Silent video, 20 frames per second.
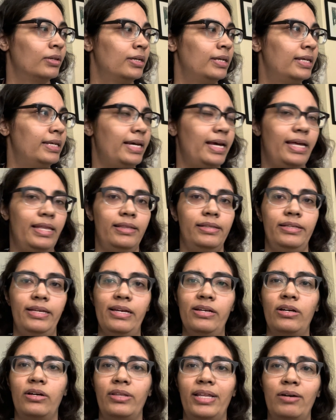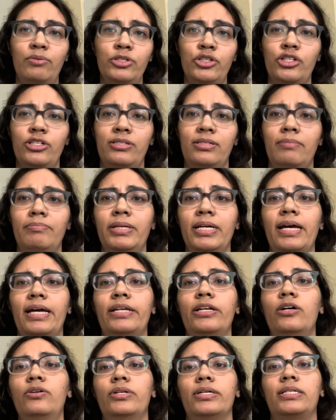And that was just something I
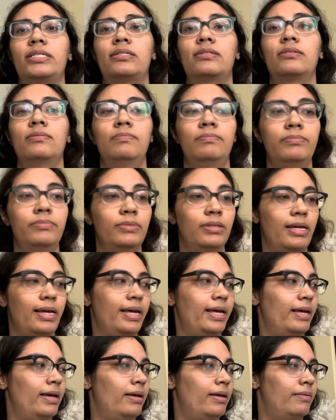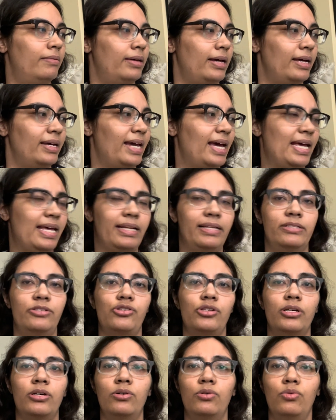noticed. Again,
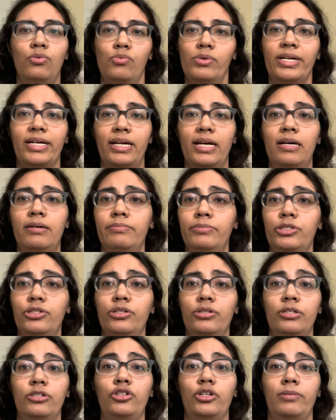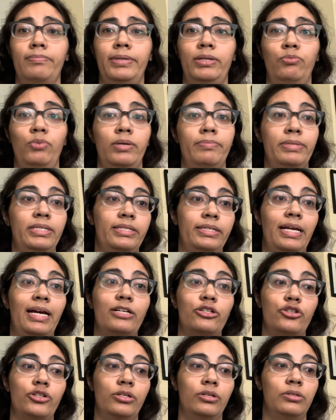so when it comes to the German women's
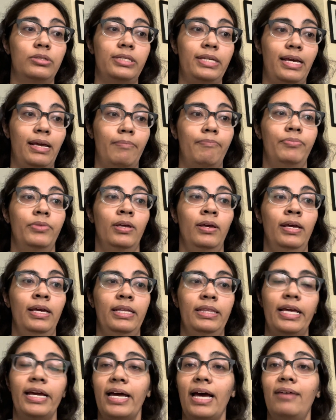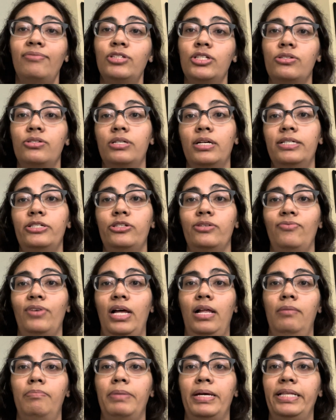national team, they have to start
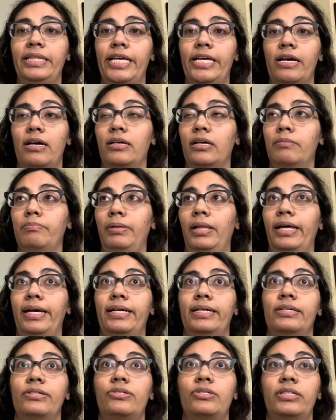developing the younger players.